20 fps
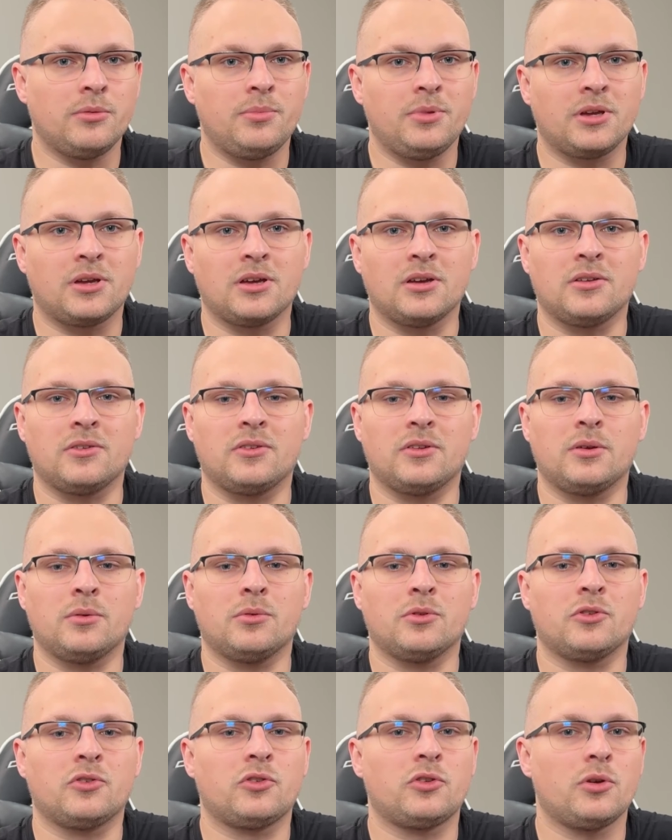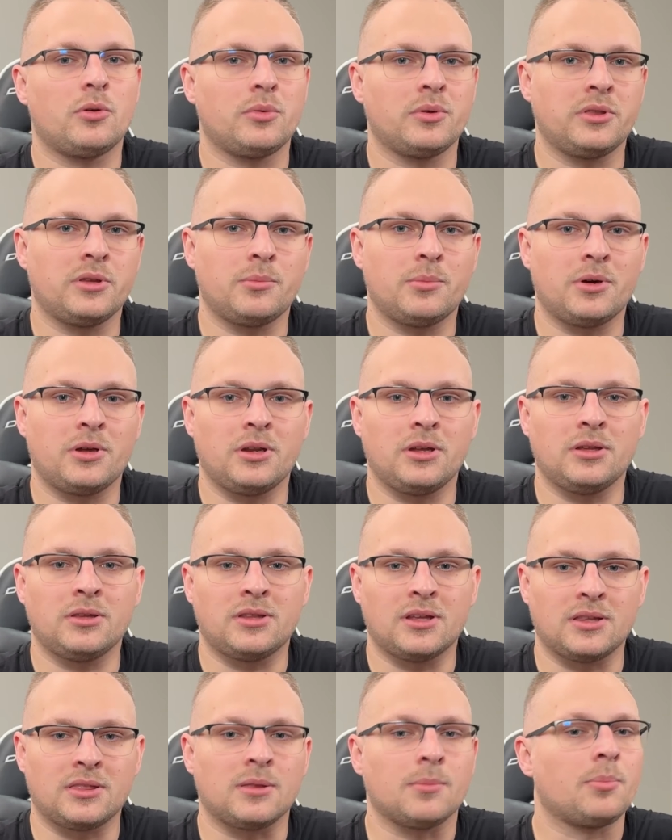because it was so in the money
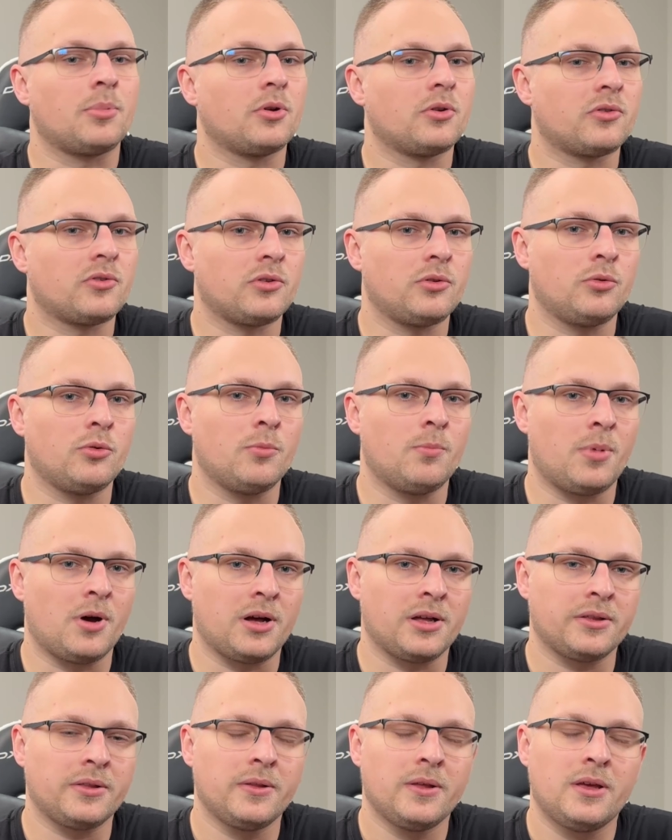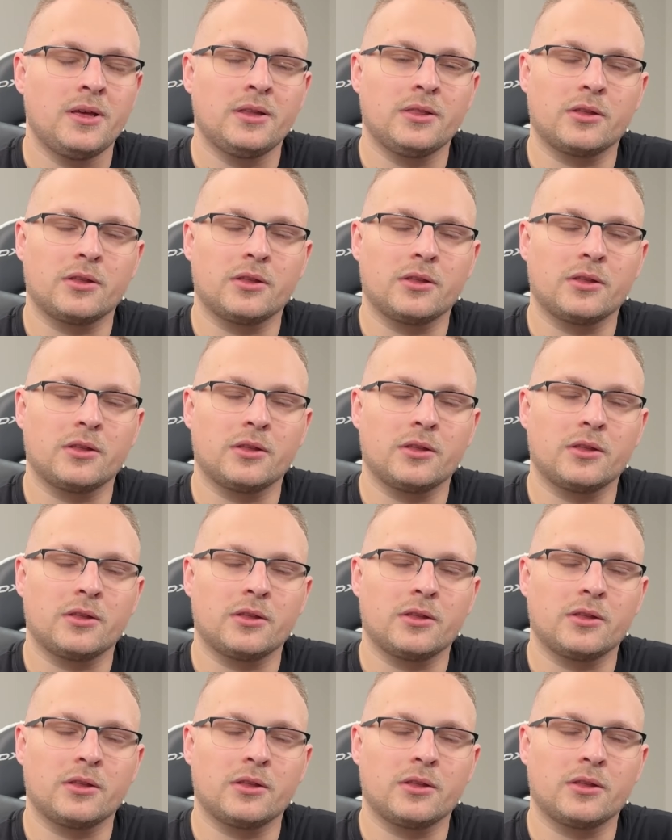that the person who bought